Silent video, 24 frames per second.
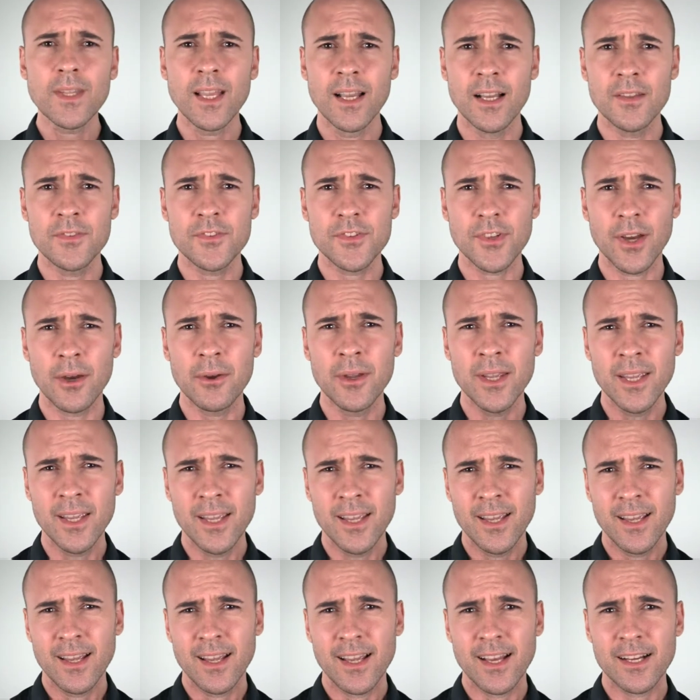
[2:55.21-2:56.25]
And so
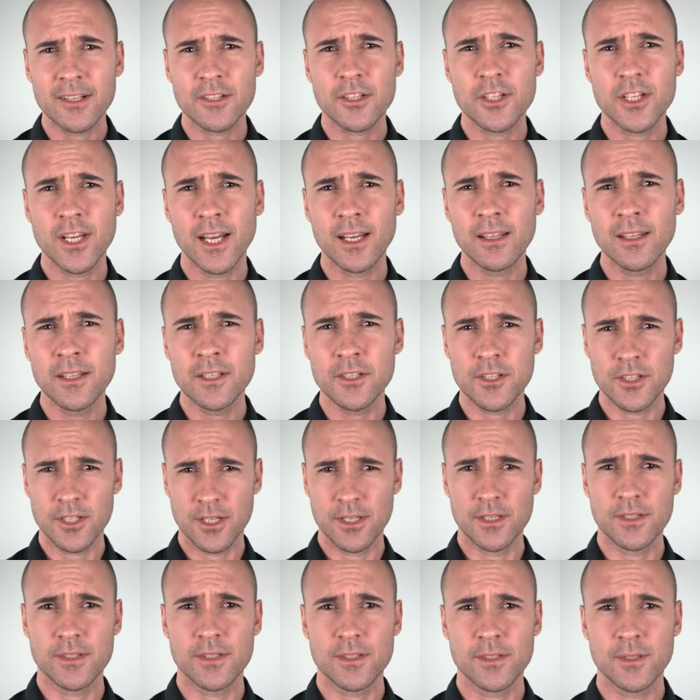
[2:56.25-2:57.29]
our challenge
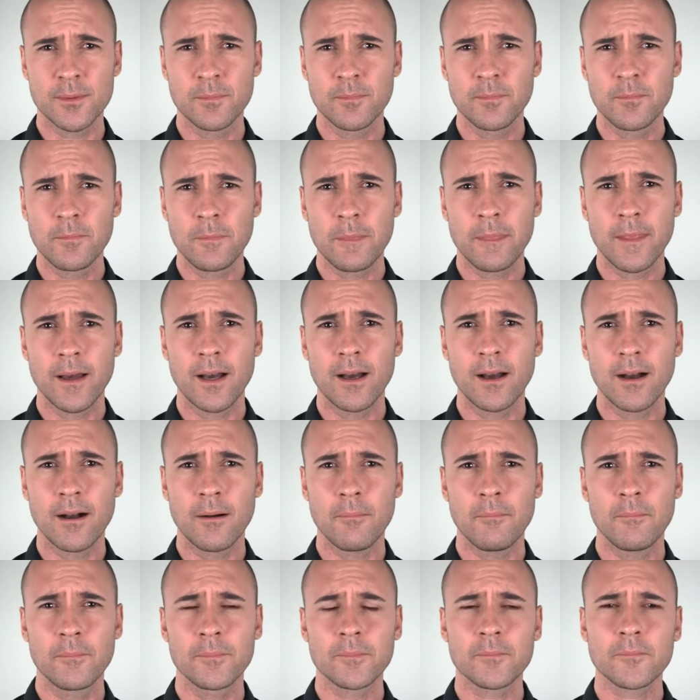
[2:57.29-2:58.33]
is
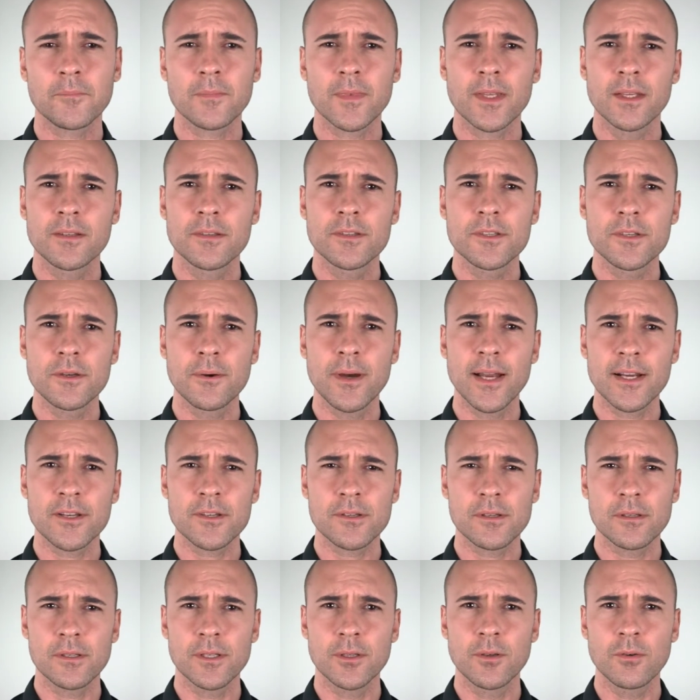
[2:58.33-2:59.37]
to
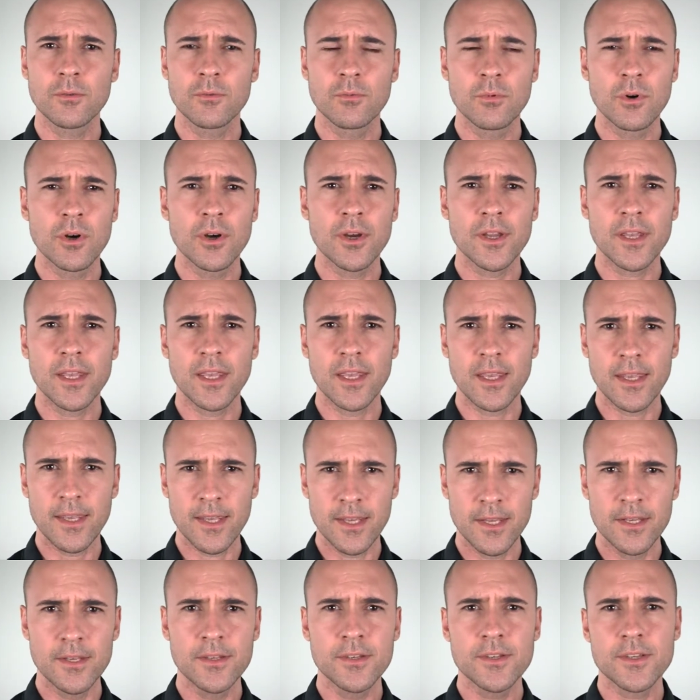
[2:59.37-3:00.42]
actually work
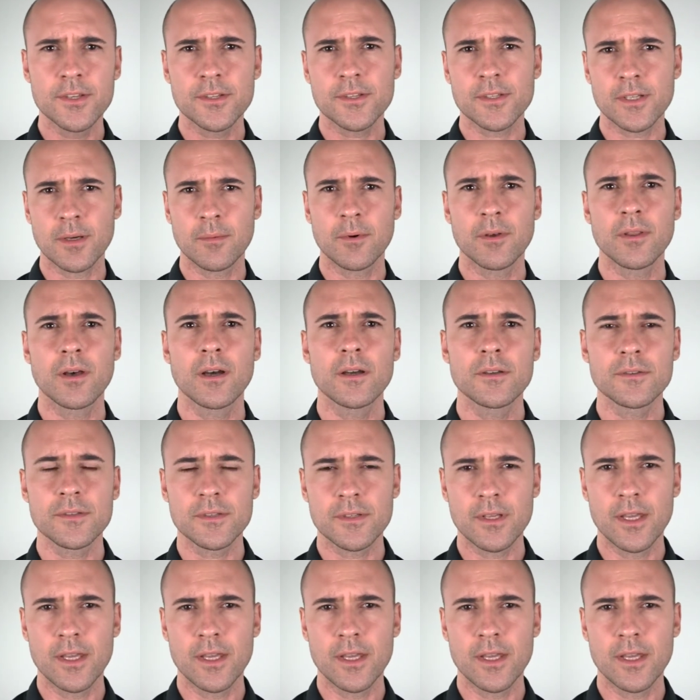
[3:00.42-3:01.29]
into some of those